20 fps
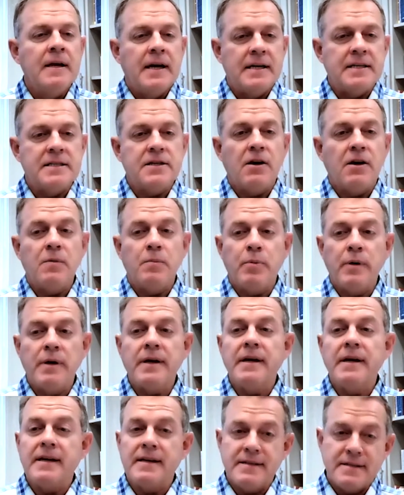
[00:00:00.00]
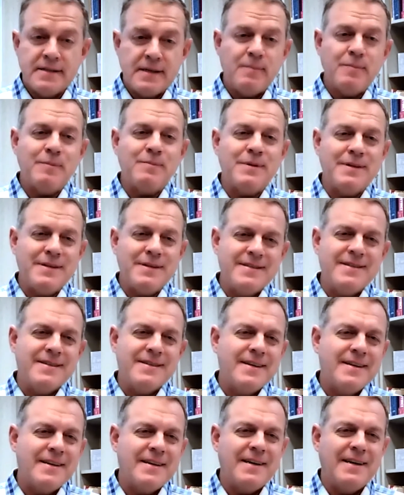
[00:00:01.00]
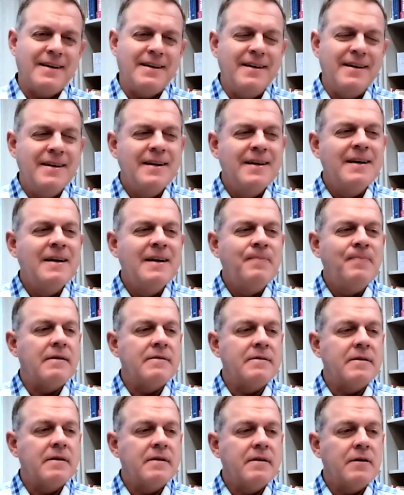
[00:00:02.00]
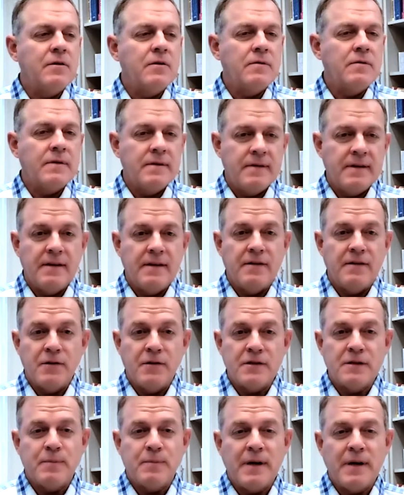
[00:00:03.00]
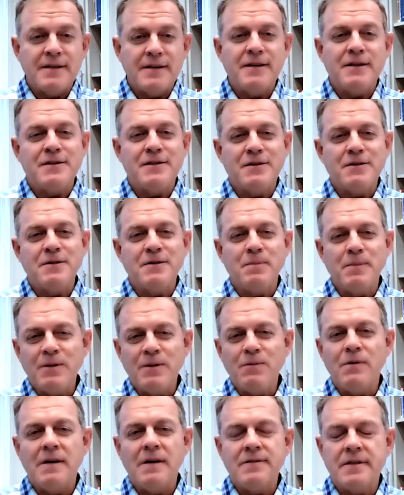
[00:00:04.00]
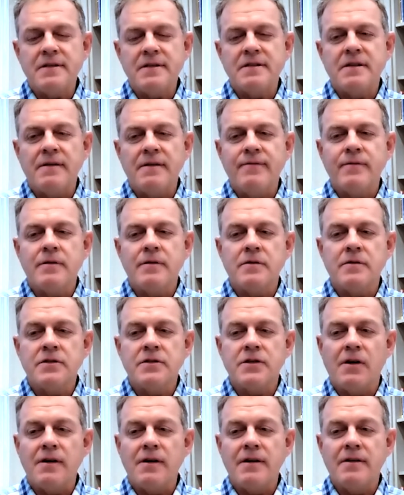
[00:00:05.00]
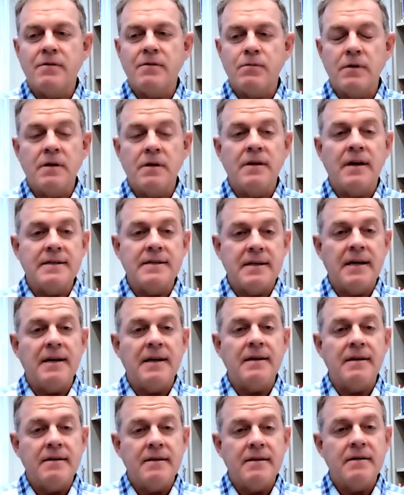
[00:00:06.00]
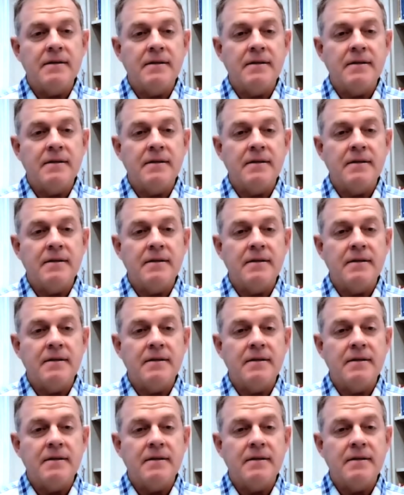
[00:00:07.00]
I started bringing in supplements, and the other nurse practitioners and midwives and stuff were starting to realize, hey,